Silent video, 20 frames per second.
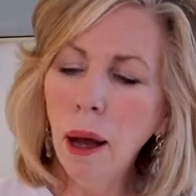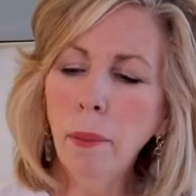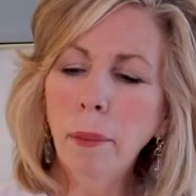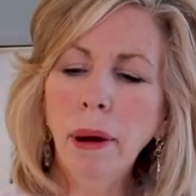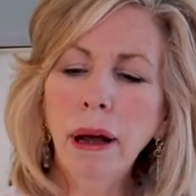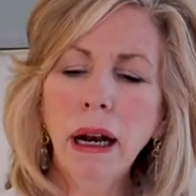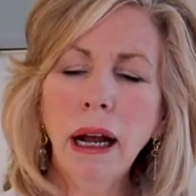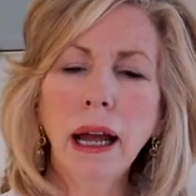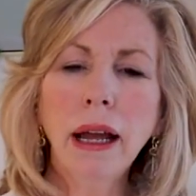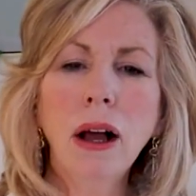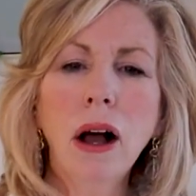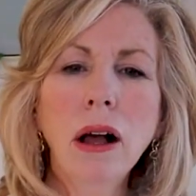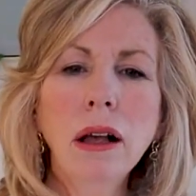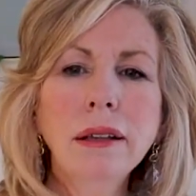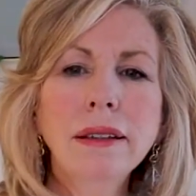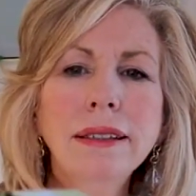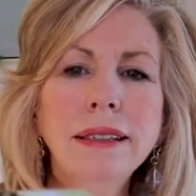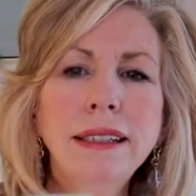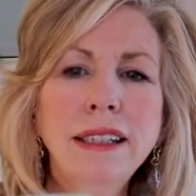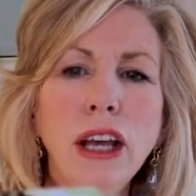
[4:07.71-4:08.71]
but I
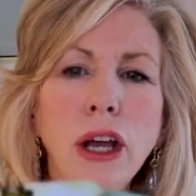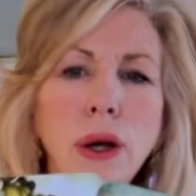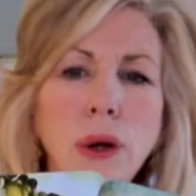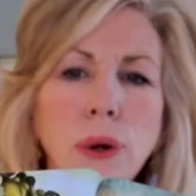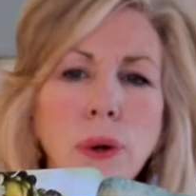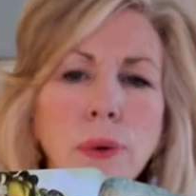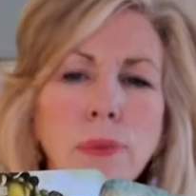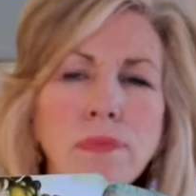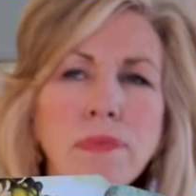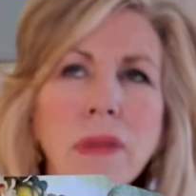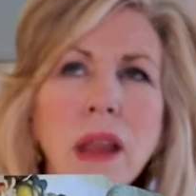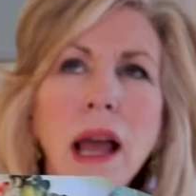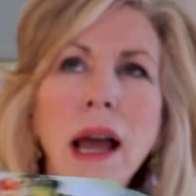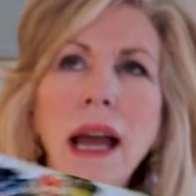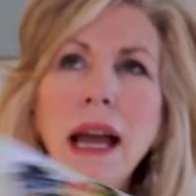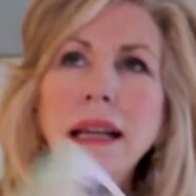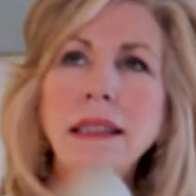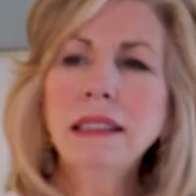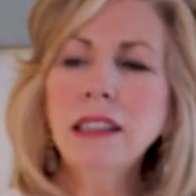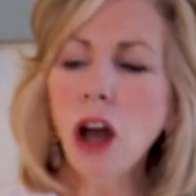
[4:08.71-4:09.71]
also
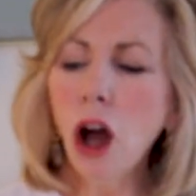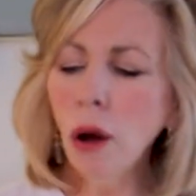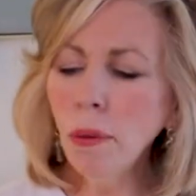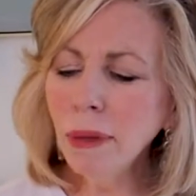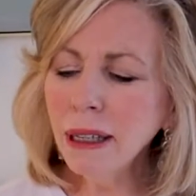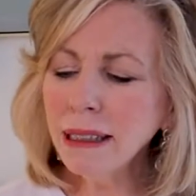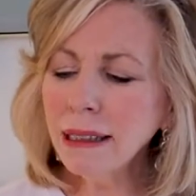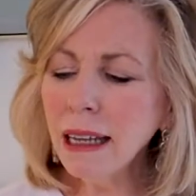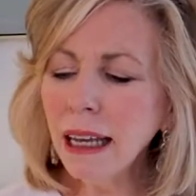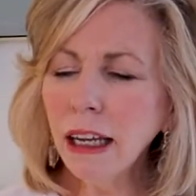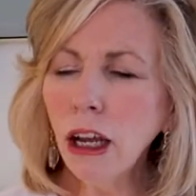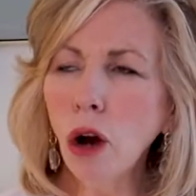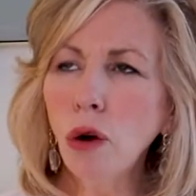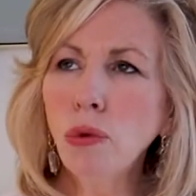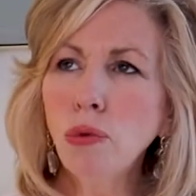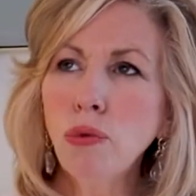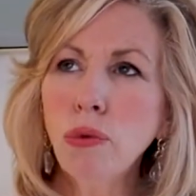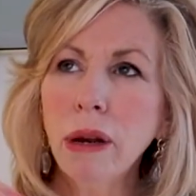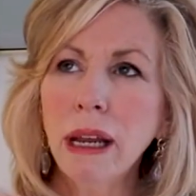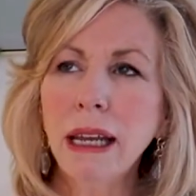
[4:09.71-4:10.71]
it's almost like a
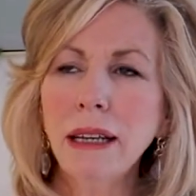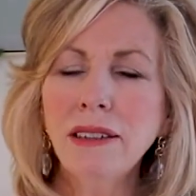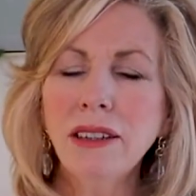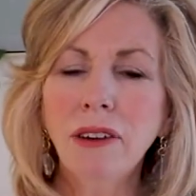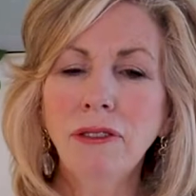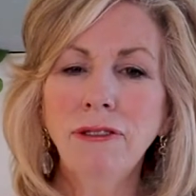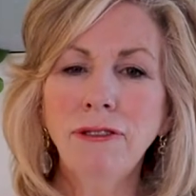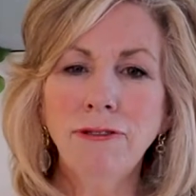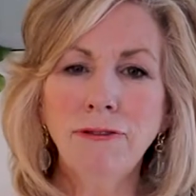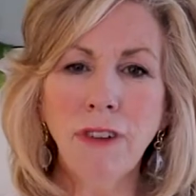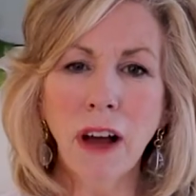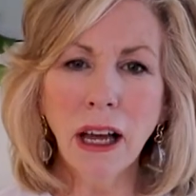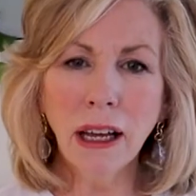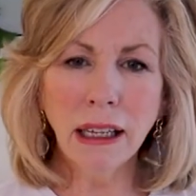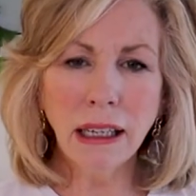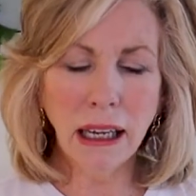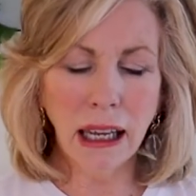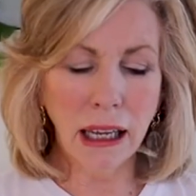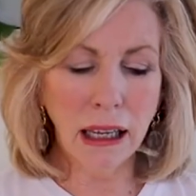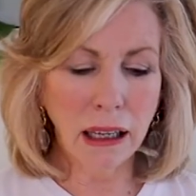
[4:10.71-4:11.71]

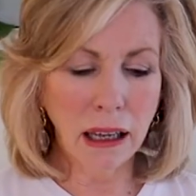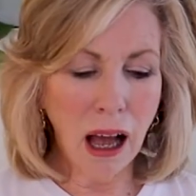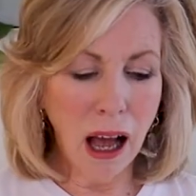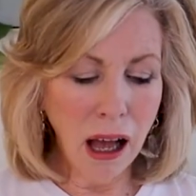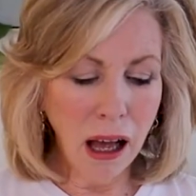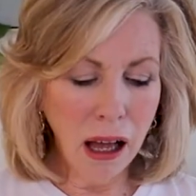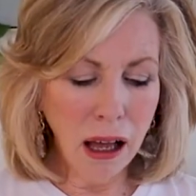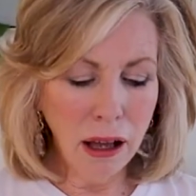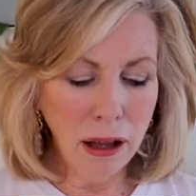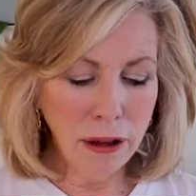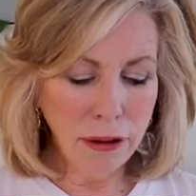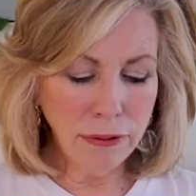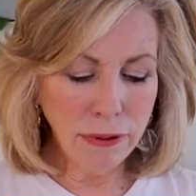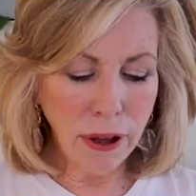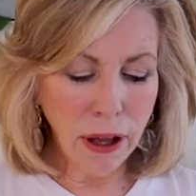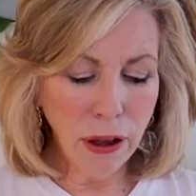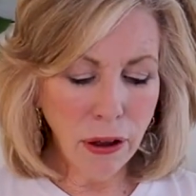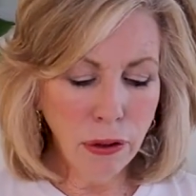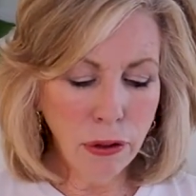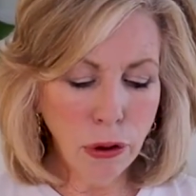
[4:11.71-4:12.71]
redefining
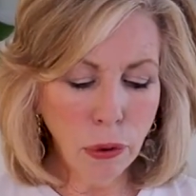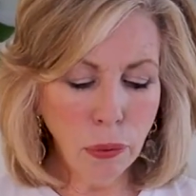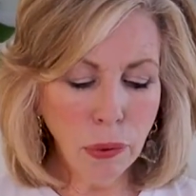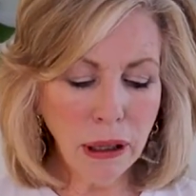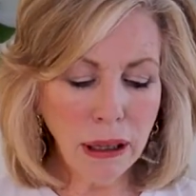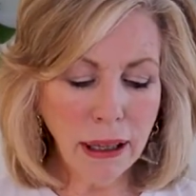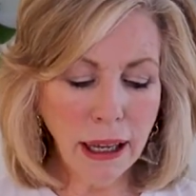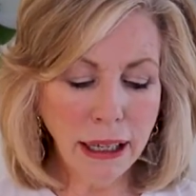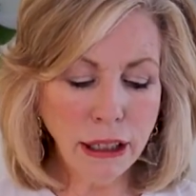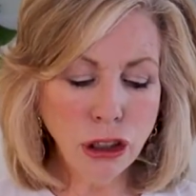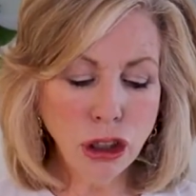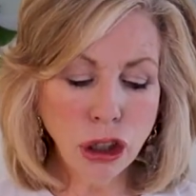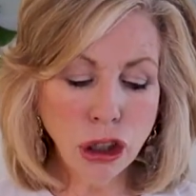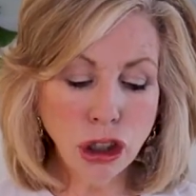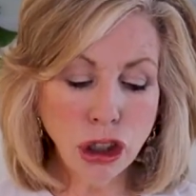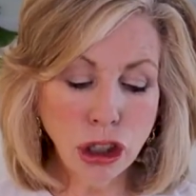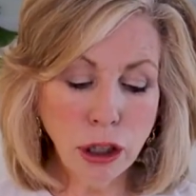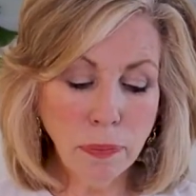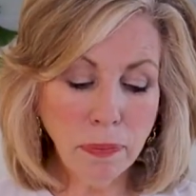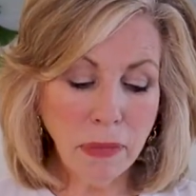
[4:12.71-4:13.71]
of the
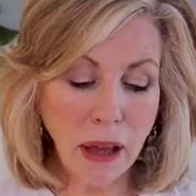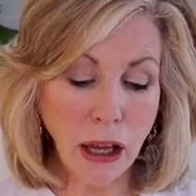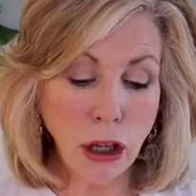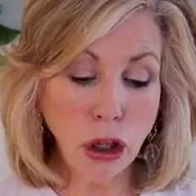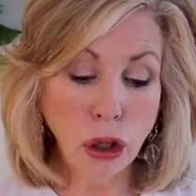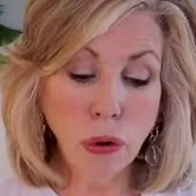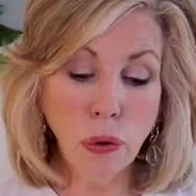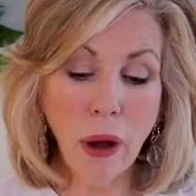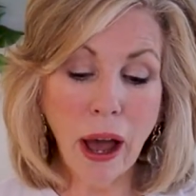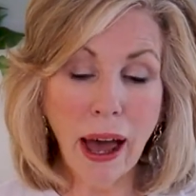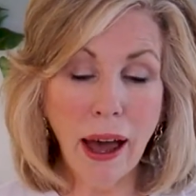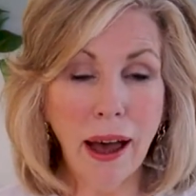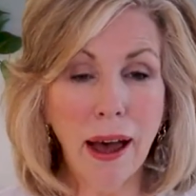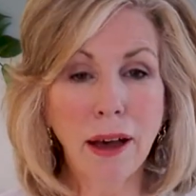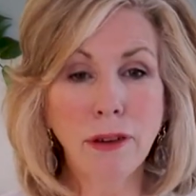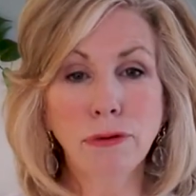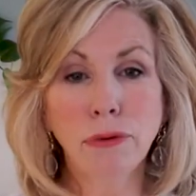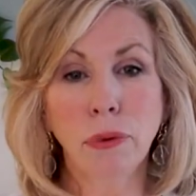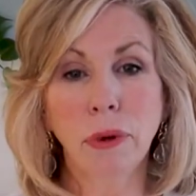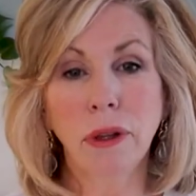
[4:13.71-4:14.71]
relationship that you
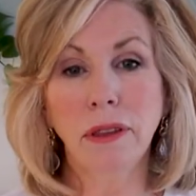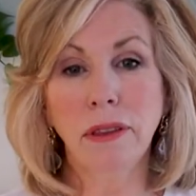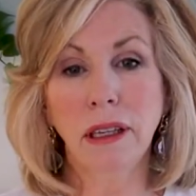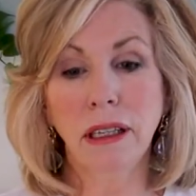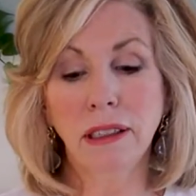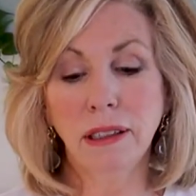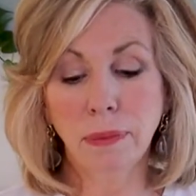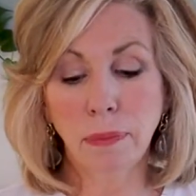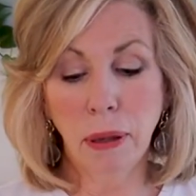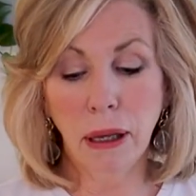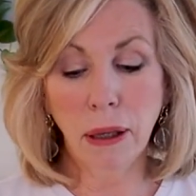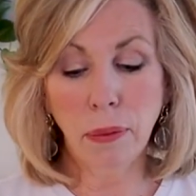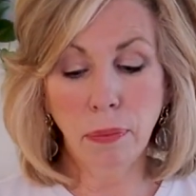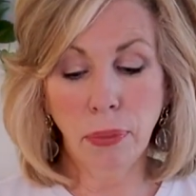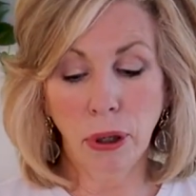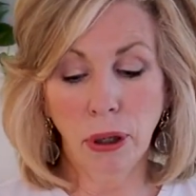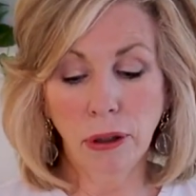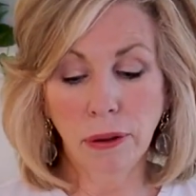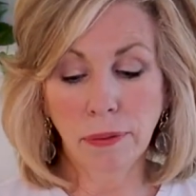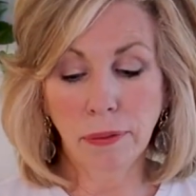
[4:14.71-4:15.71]
have with these
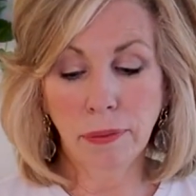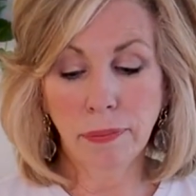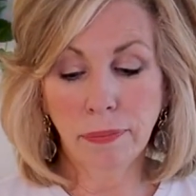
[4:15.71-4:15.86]
people.